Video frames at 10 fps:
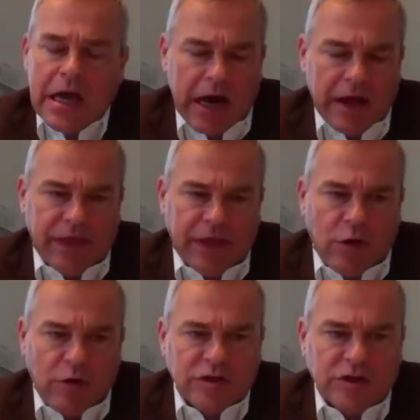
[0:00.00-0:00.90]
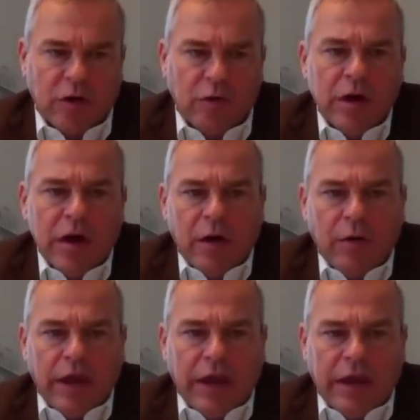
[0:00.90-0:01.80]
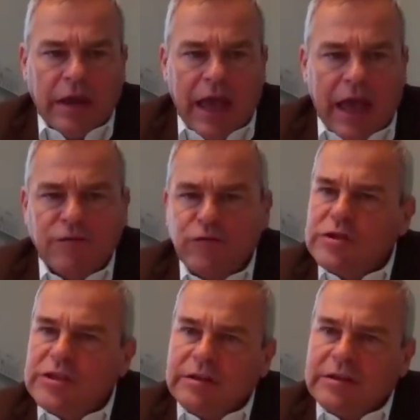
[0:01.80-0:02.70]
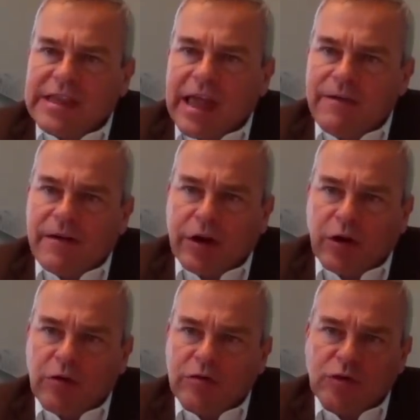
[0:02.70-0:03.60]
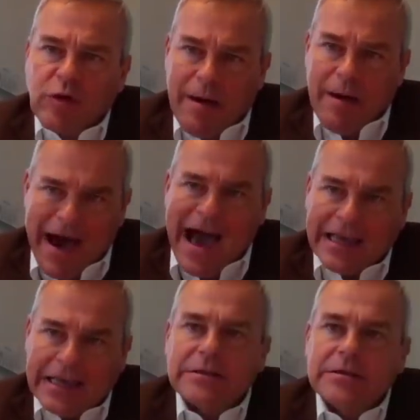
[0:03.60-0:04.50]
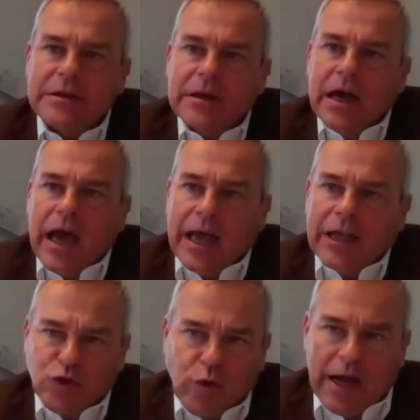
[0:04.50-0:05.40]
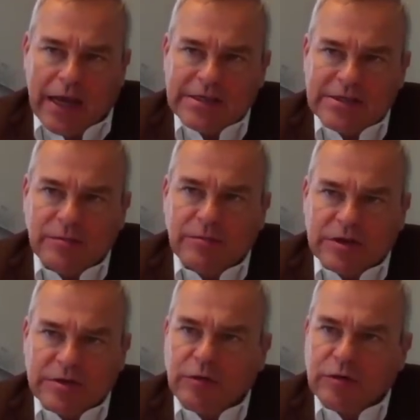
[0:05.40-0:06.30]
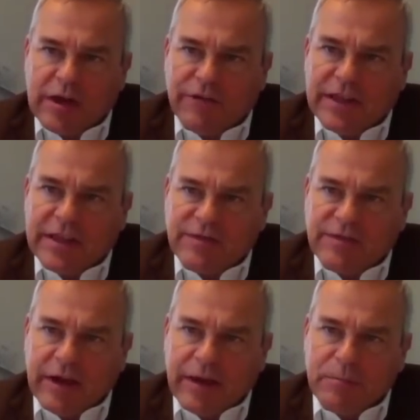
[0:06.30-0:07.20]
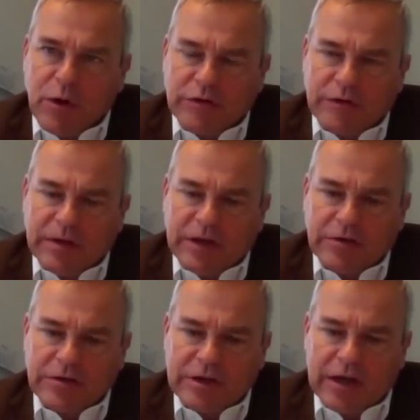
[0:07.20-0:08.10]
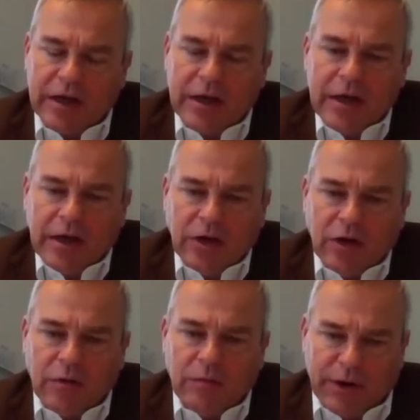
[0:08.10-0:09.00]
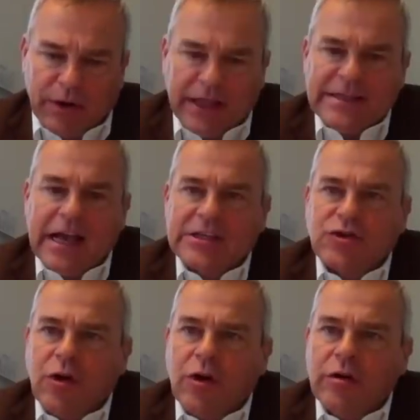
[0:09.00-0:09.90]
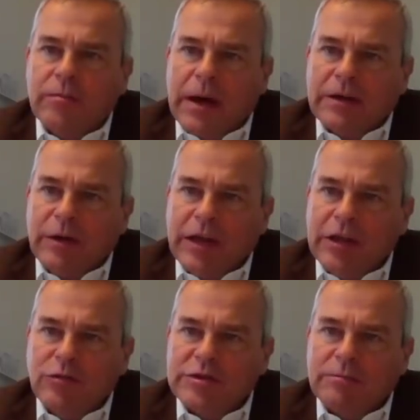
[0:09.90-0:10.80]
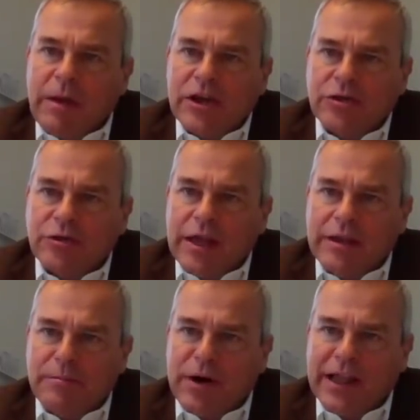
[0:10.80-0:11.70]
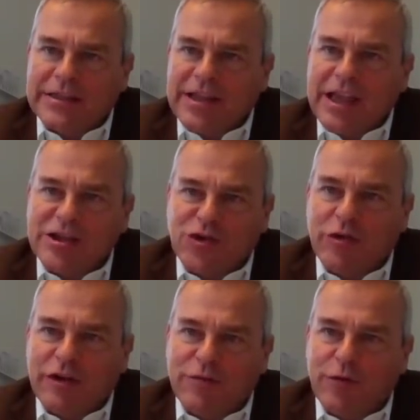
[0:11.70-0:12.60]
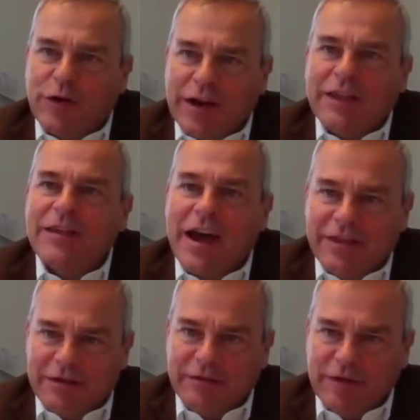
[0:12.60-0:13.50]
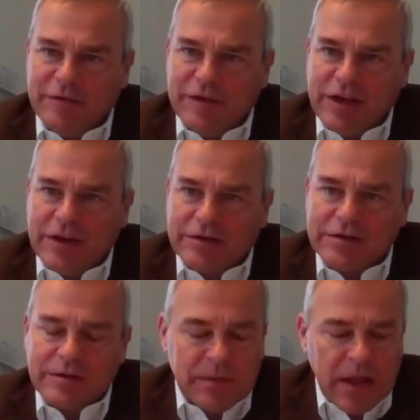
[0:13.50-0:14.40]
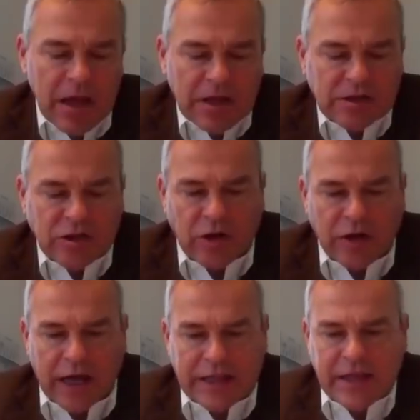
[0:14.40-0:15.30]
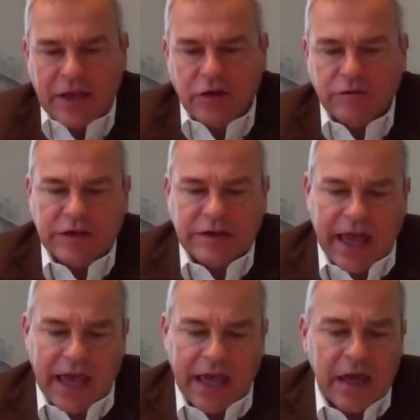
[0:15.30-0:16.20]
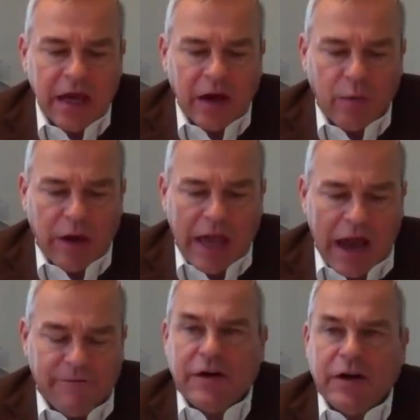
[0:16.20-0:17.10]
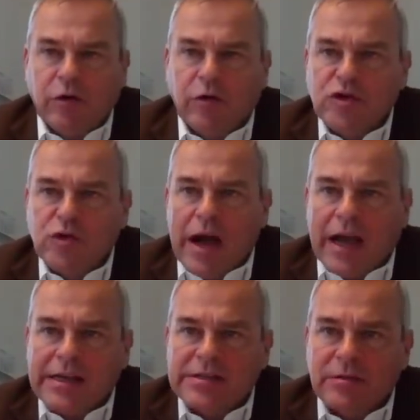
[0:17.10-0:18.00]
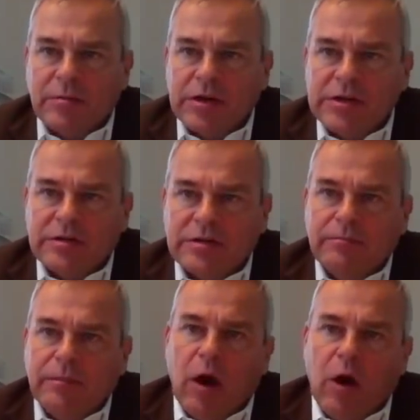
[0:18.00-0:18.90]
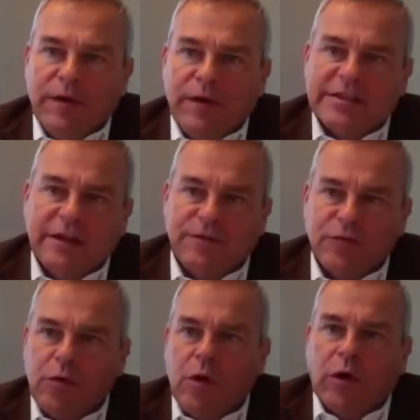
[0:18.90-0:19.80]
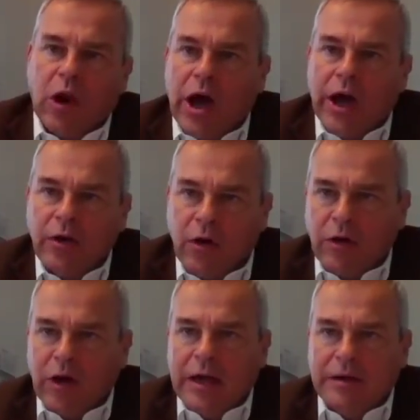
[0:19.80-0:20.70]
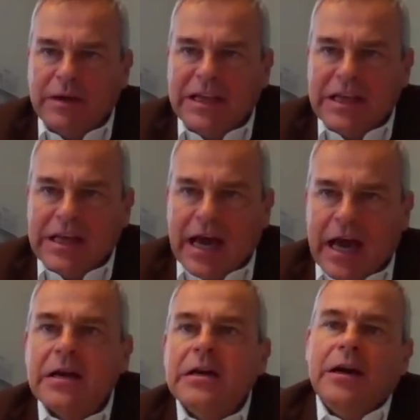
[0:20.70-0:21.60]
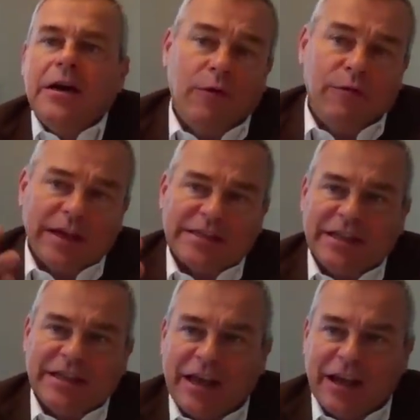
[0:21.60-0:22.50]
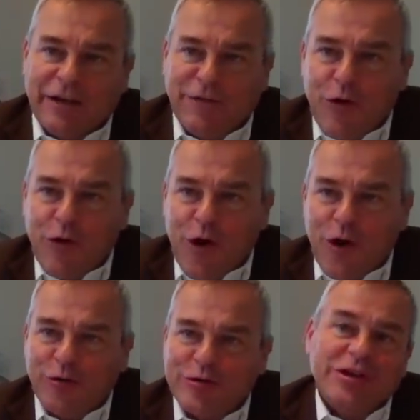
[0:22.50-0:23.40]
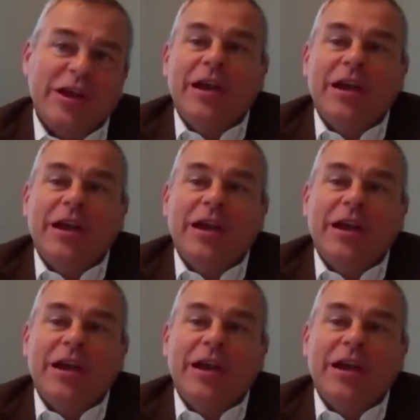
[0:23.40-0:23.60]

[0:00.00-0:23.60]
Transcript: I think also we have to still stay very close to our market and to our customers, because I think that's very important, because, you know, brands are strong, but we need to make sure that the brand stays stronger for another 150 years. So at the end of the day, we are very close to our customers, obviously through online media, obviously telephone calls,